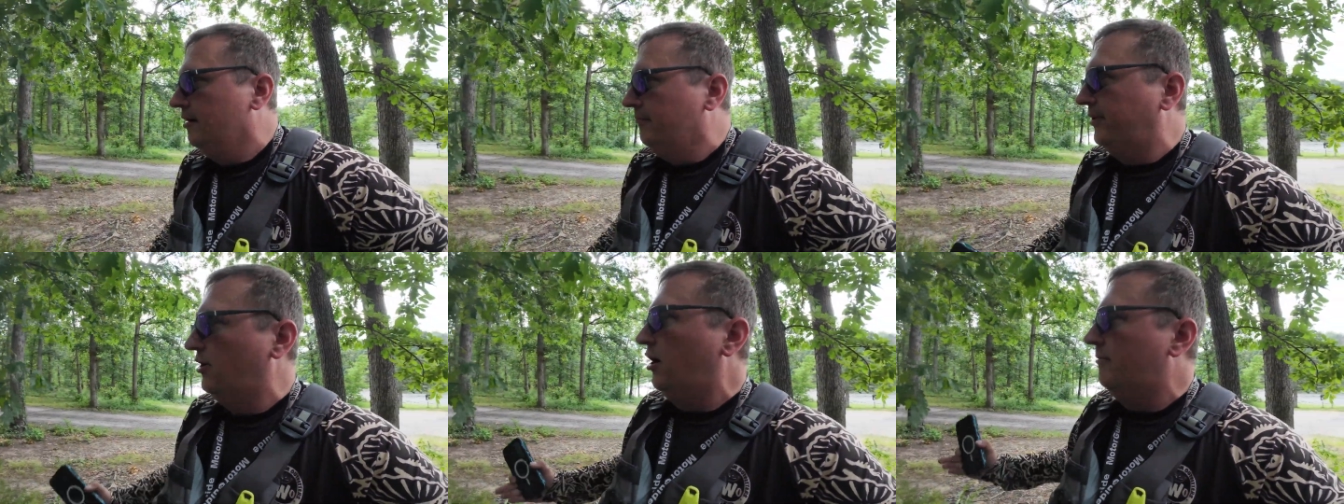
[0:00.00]

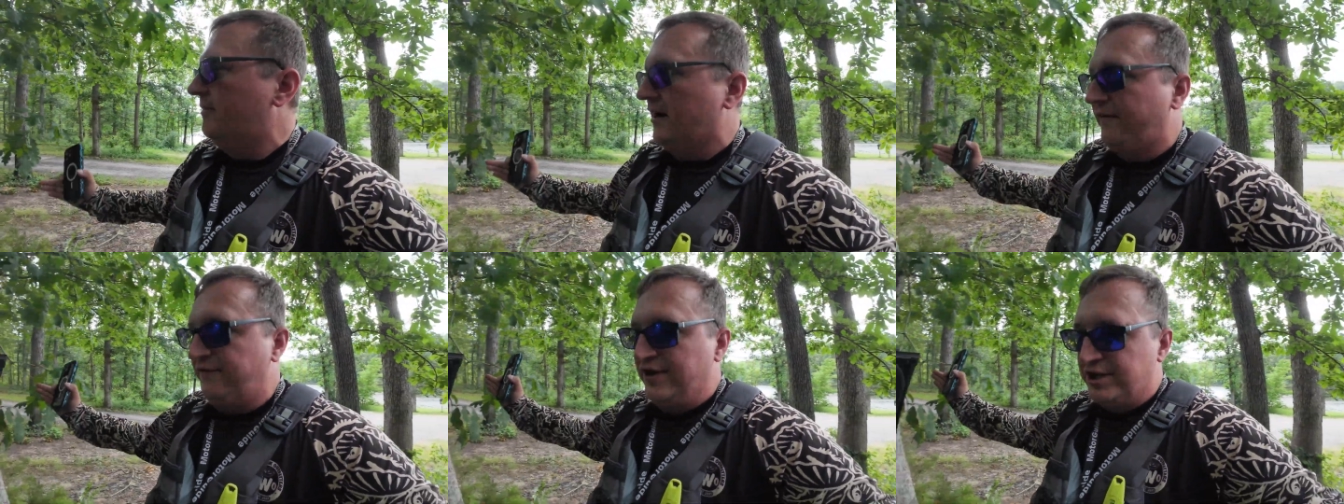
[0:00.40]
But all
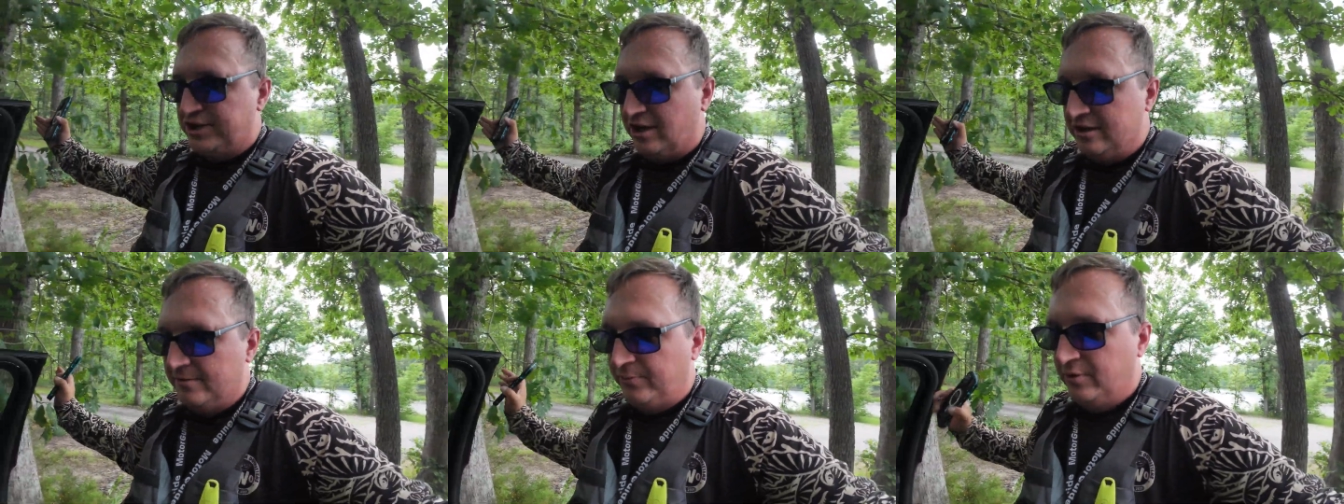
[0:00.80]
my
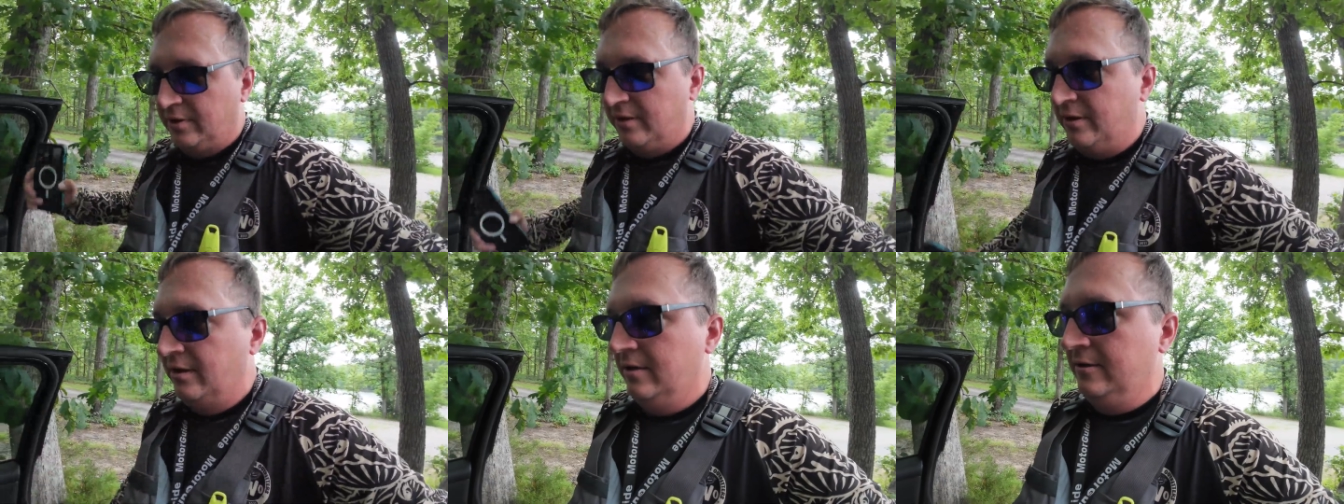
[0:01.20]
fish on the
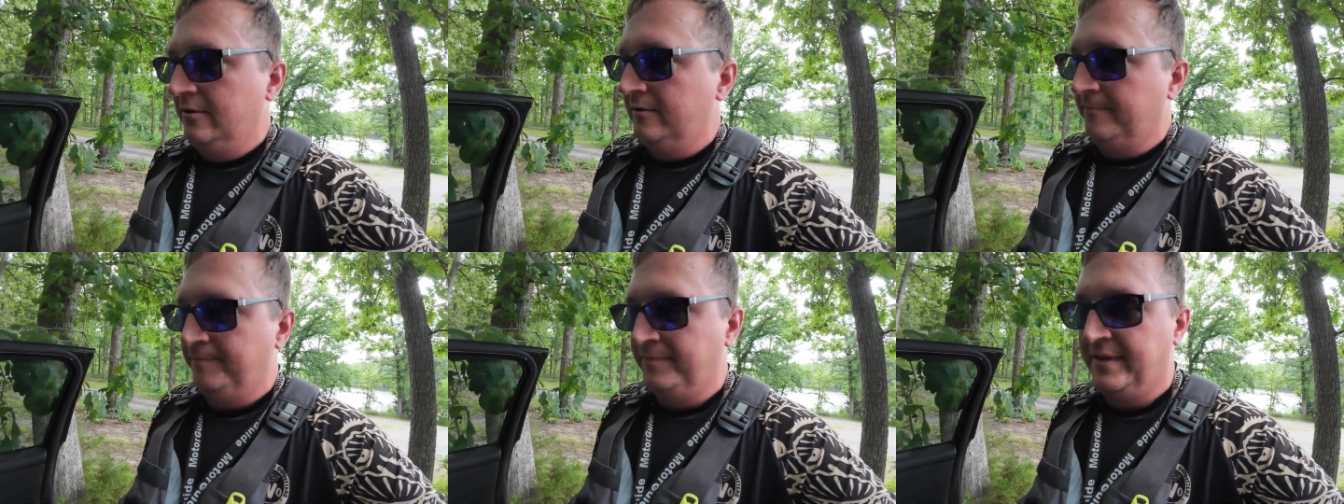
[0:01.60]
board
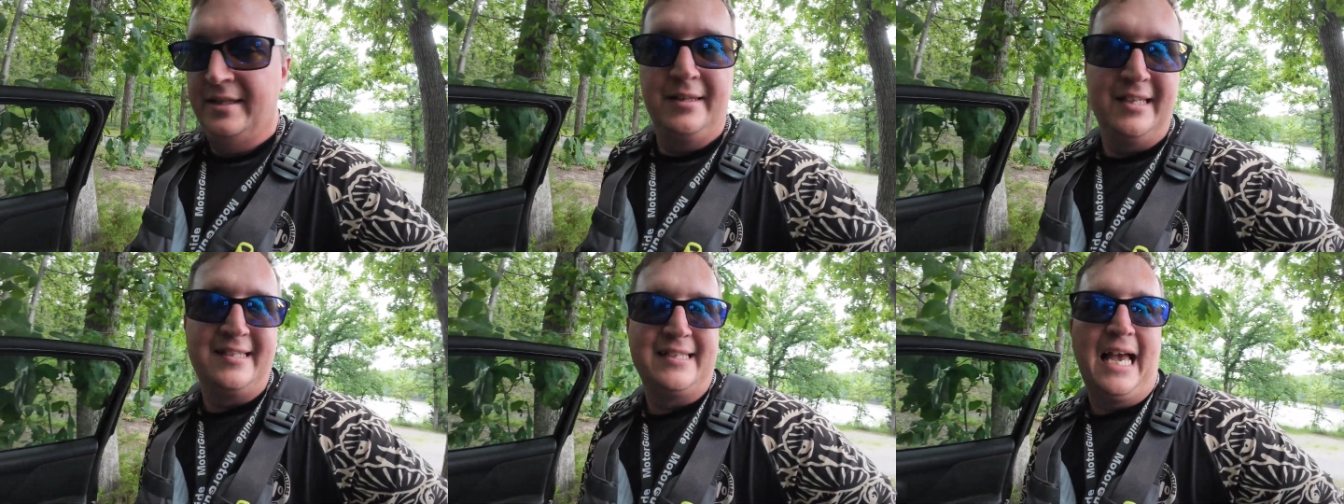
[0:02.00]

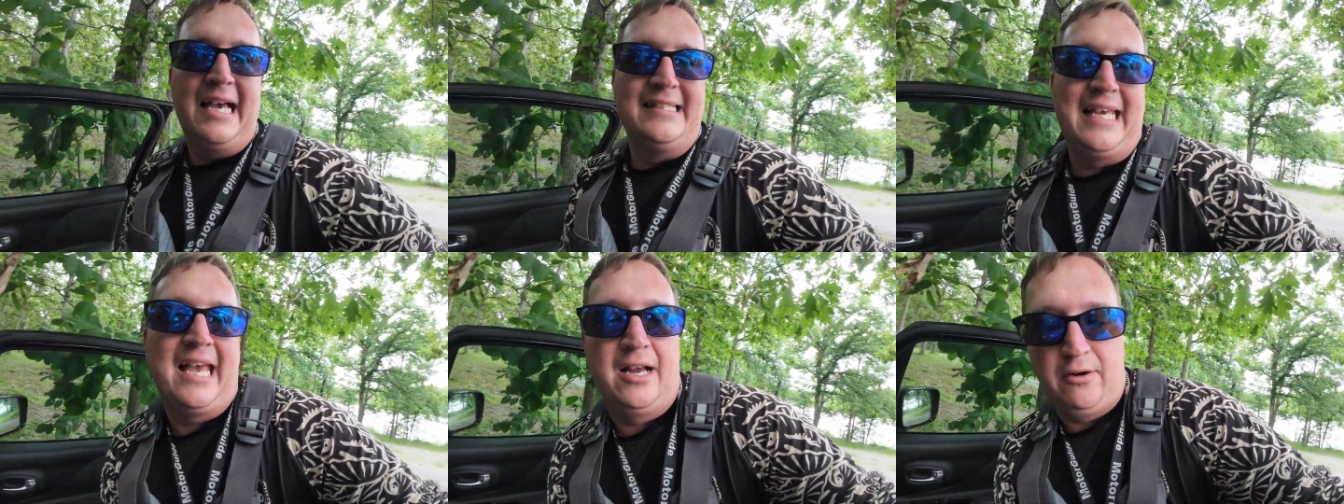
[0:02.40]
this
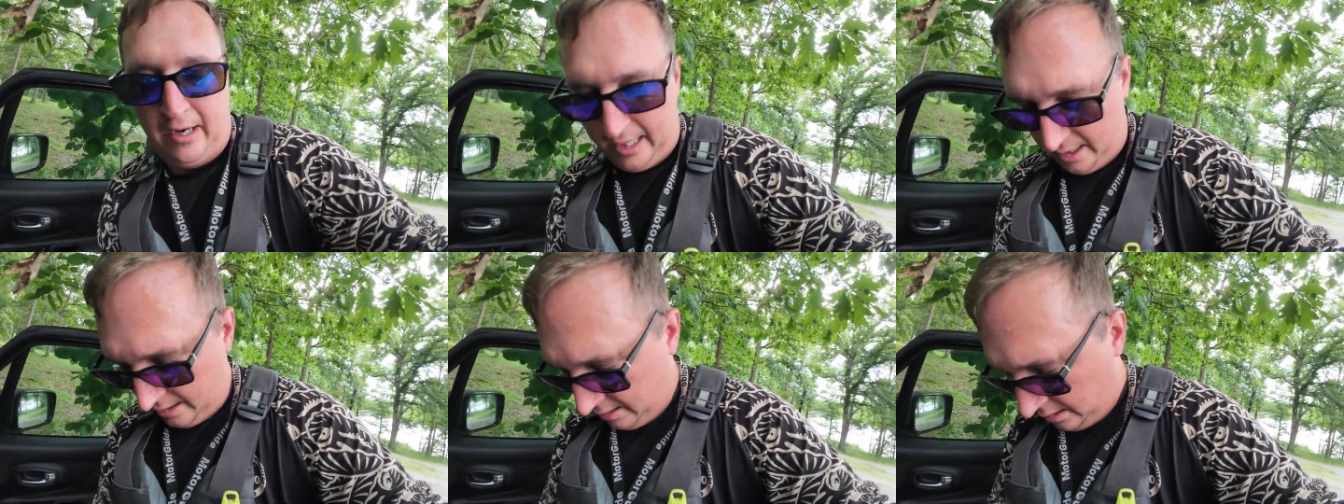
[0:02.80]
guy's
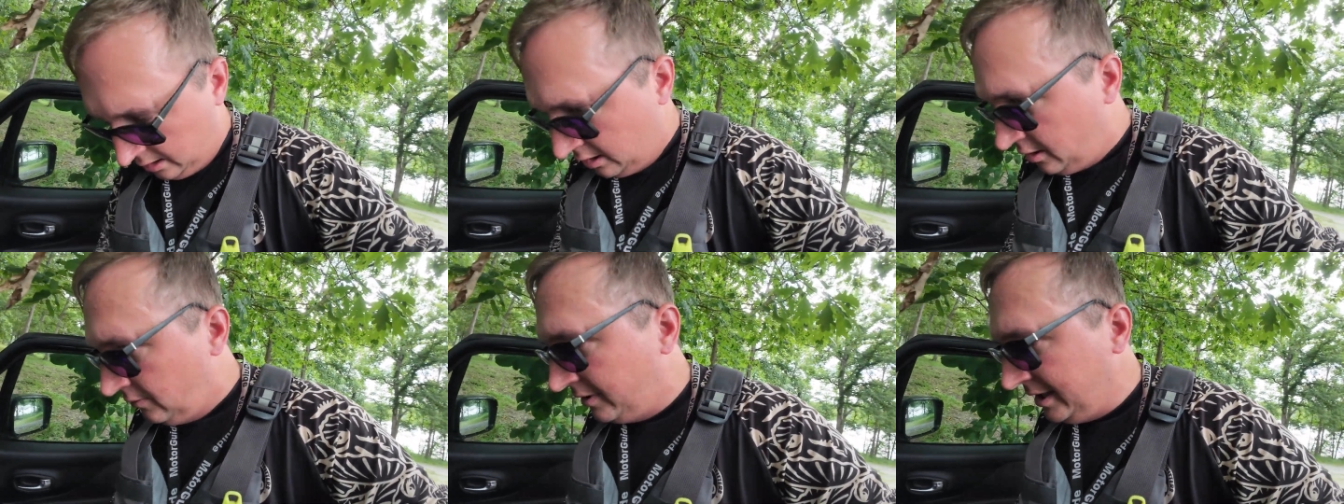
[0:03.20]
angry.
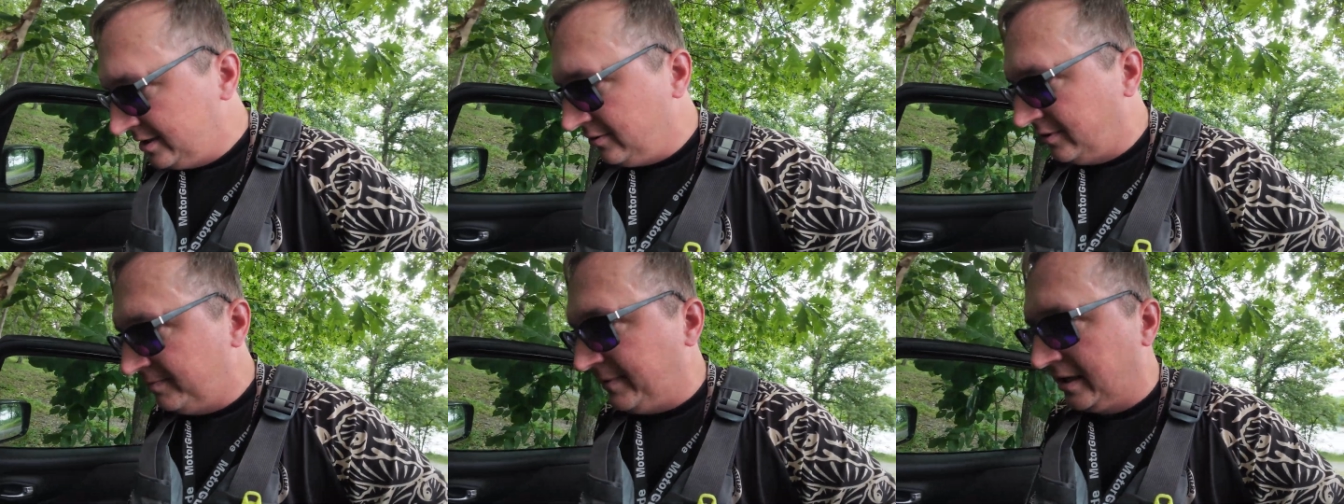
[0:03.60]
What'd I
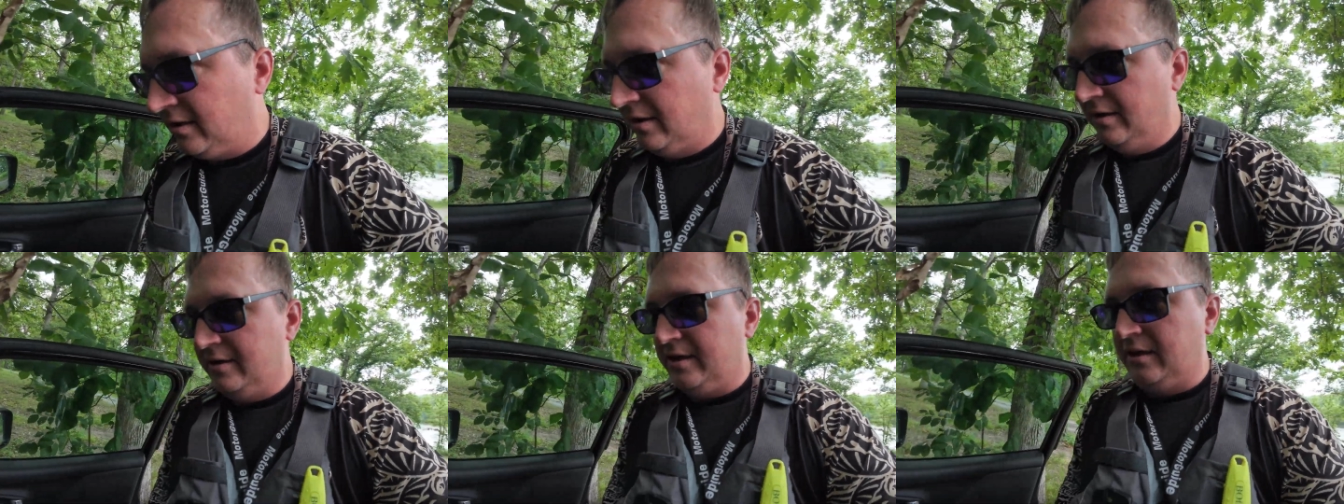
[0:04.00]
do with my
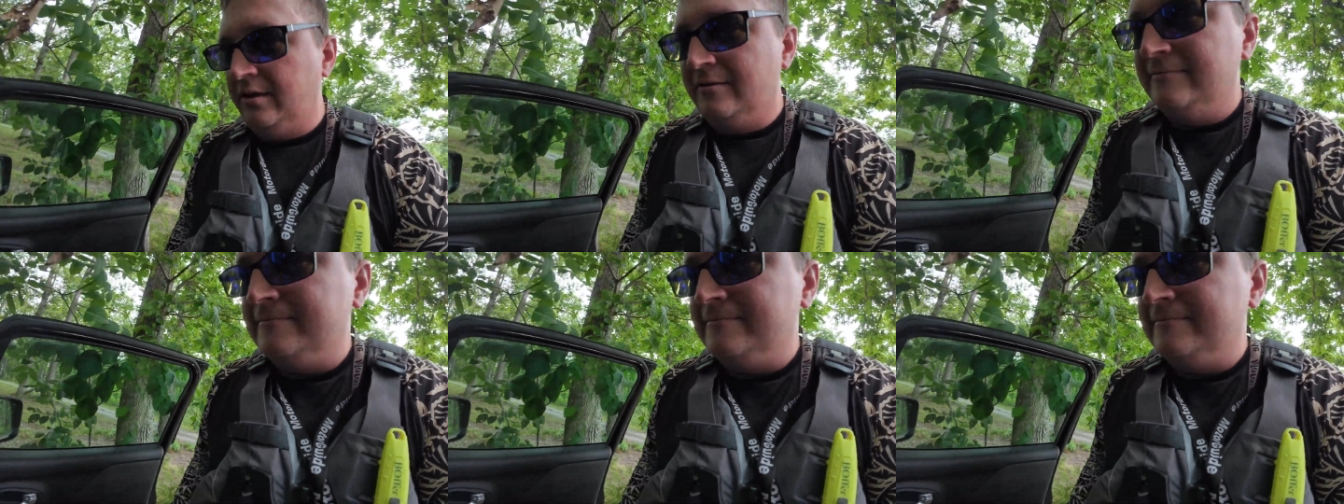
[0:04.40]
car key?